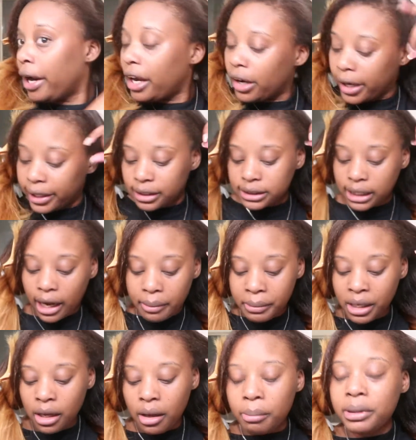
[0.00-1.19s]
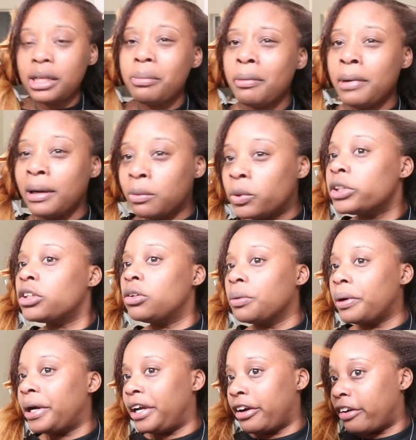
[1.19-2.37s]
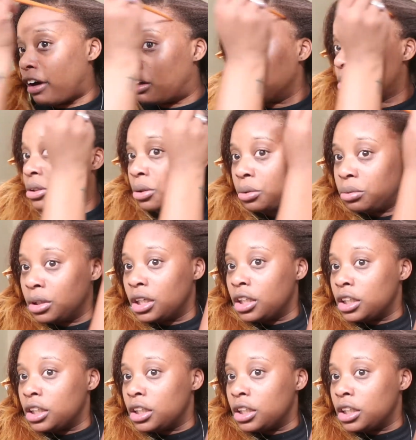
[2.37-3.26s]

hair at the time. But then my mom wanted to grow her hair out, so